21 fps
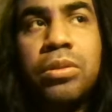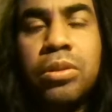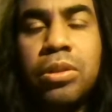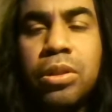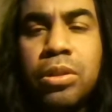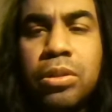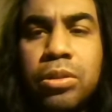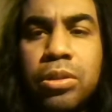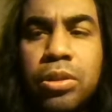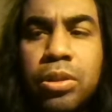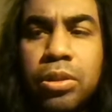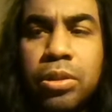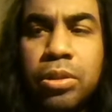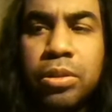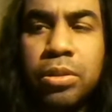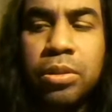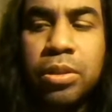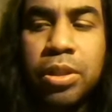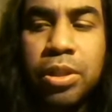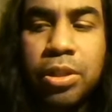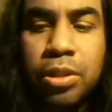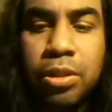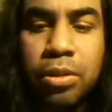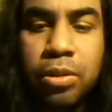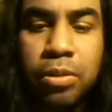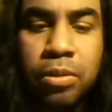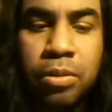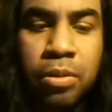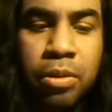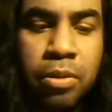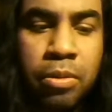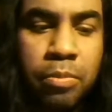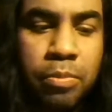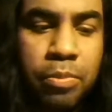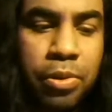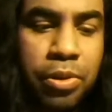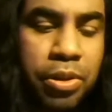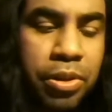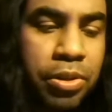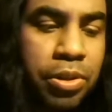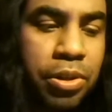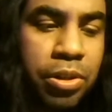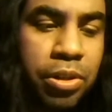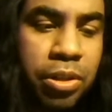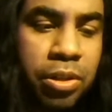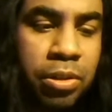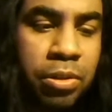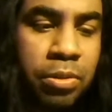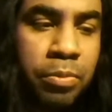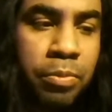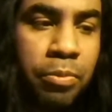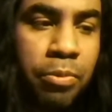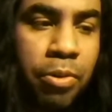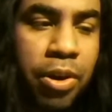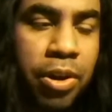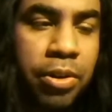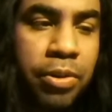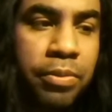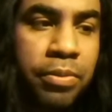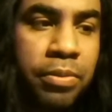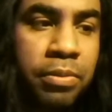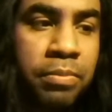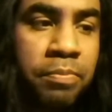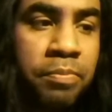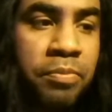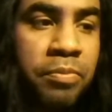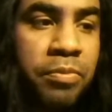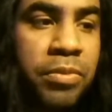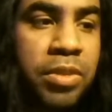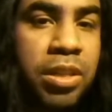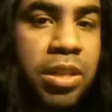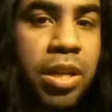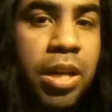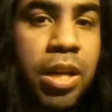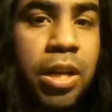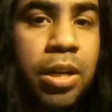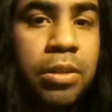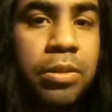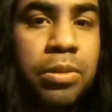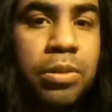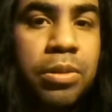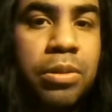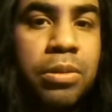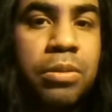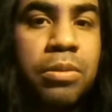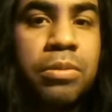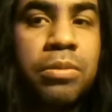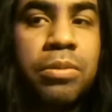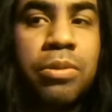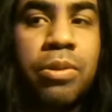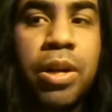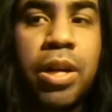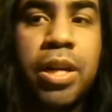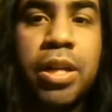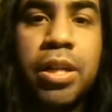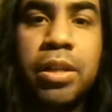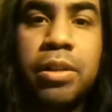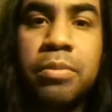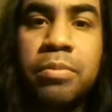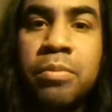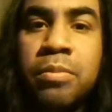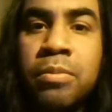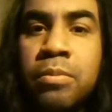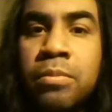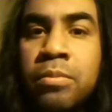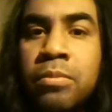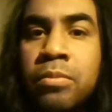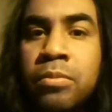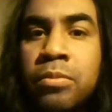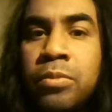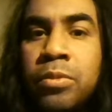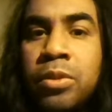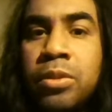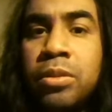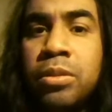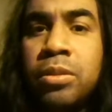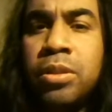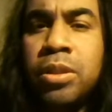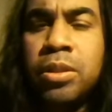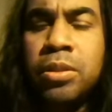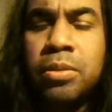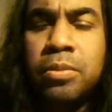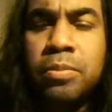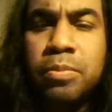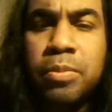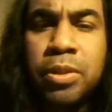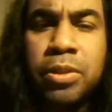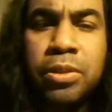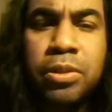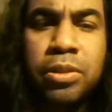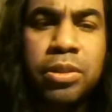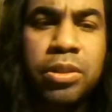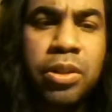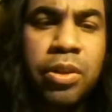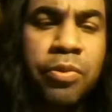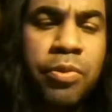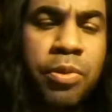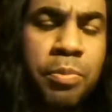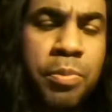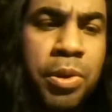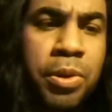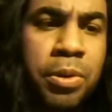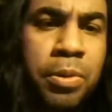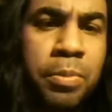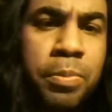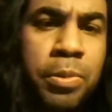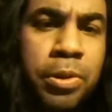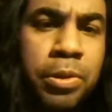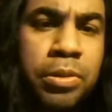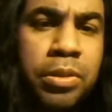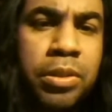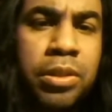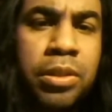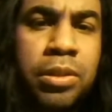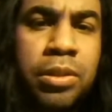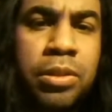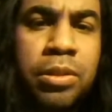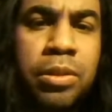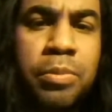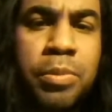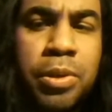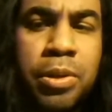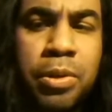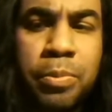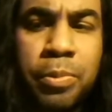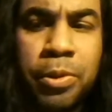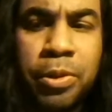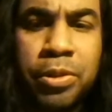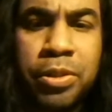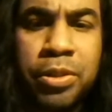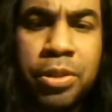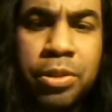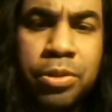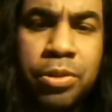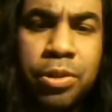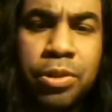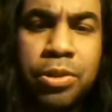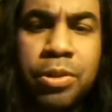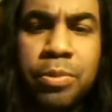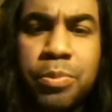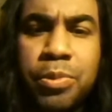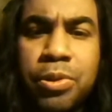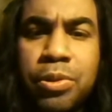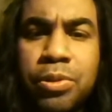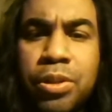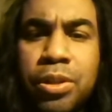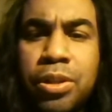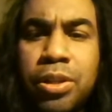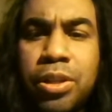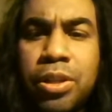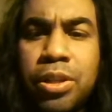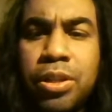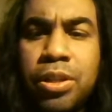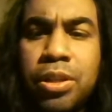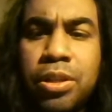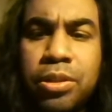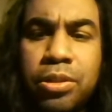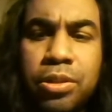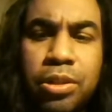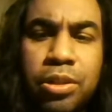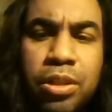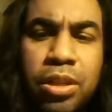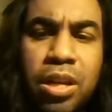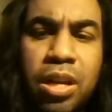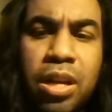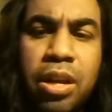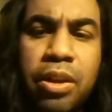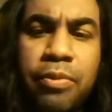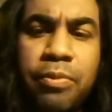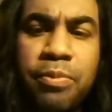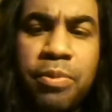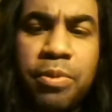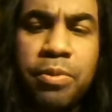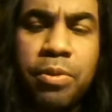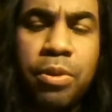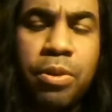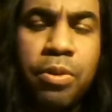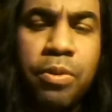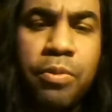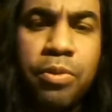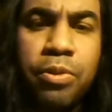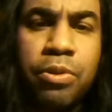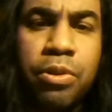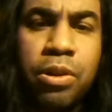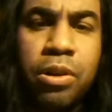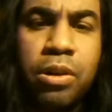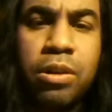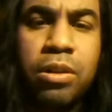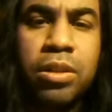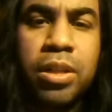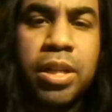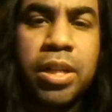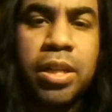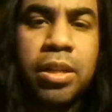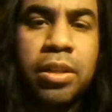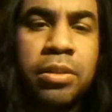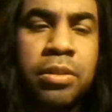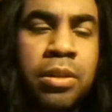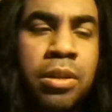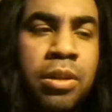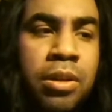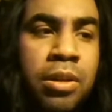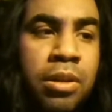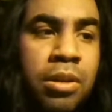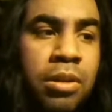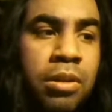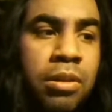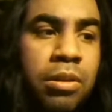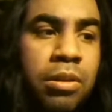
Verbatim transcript: you know, your little, put in your little grain of sand to try and just make yourself a better person, a better person in your community, in your life overall, and